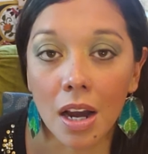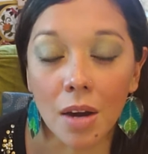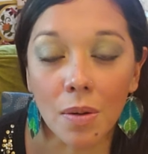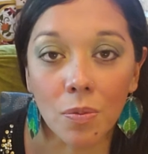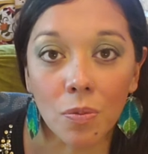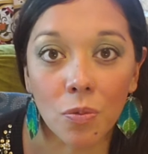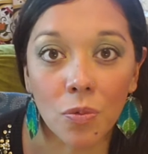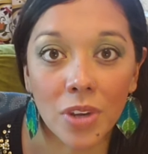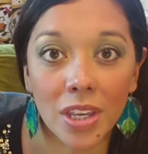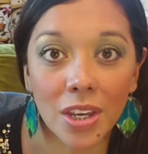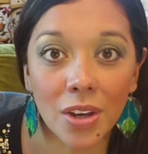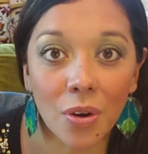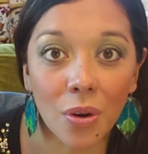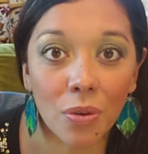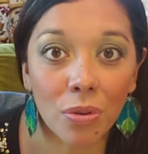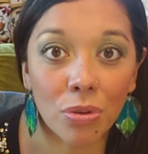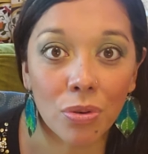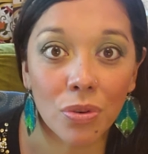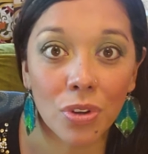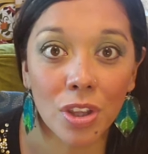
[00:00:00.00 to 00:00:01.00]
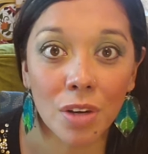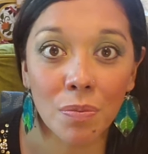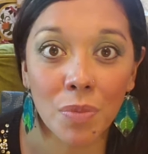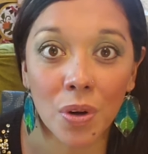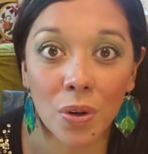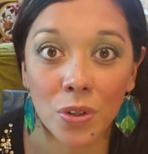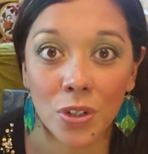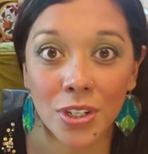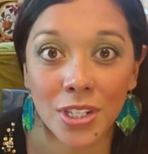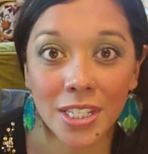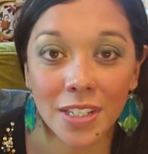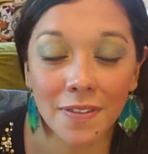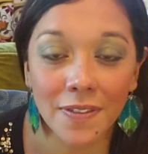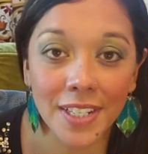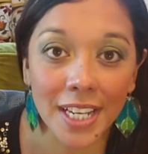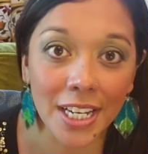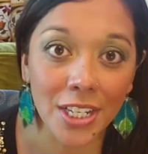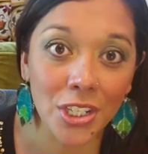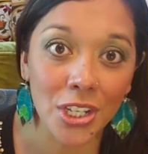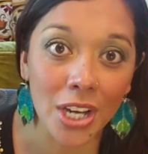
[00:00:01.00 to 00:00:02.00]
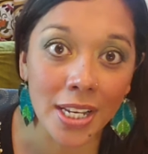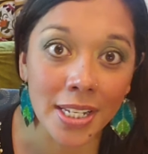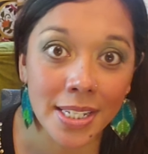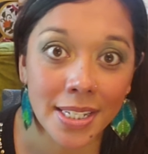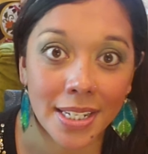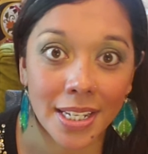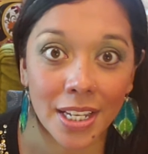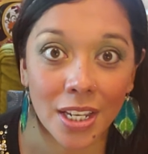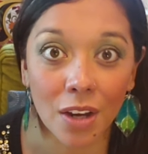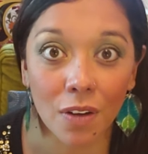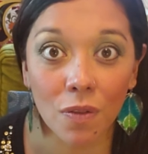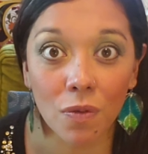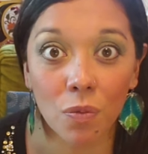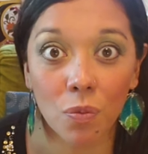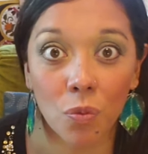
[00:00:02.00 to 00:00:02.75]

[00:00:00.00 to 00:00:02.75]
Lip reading: We go through the motions of digesting of